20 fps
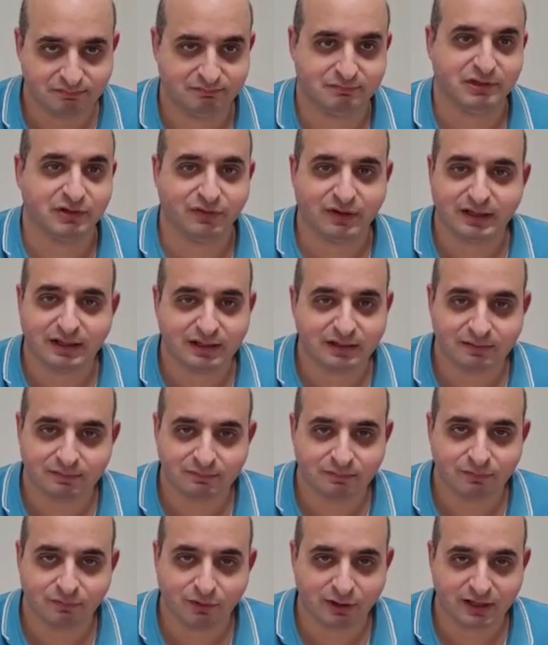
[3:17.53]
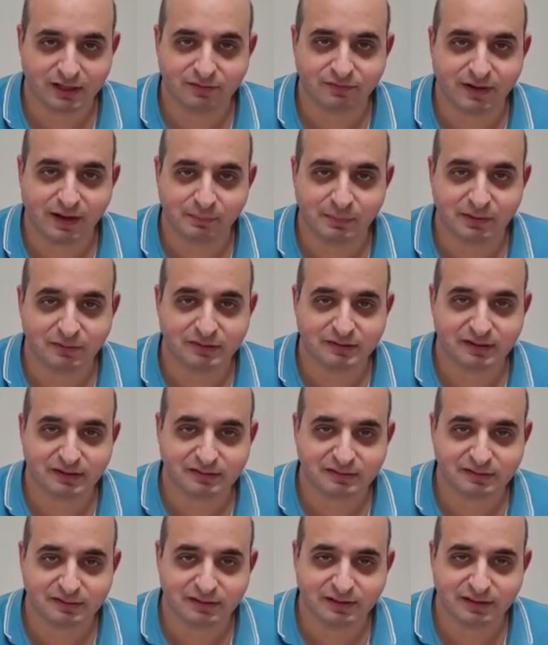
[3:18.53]
you're thinking, what kind of family was
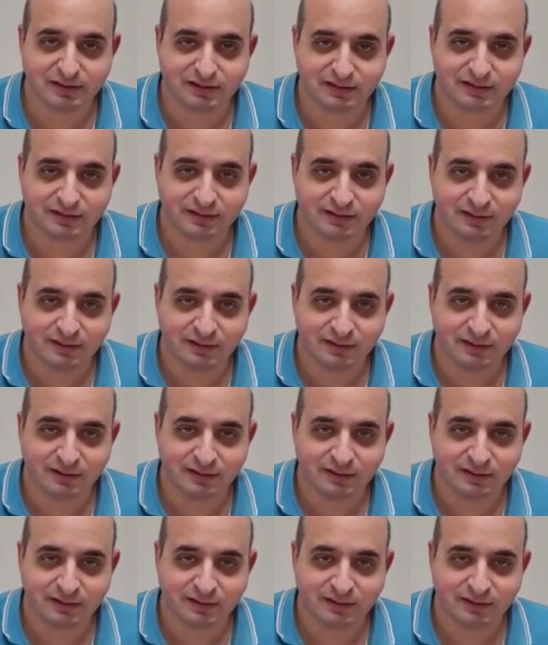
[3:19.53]
this? Like,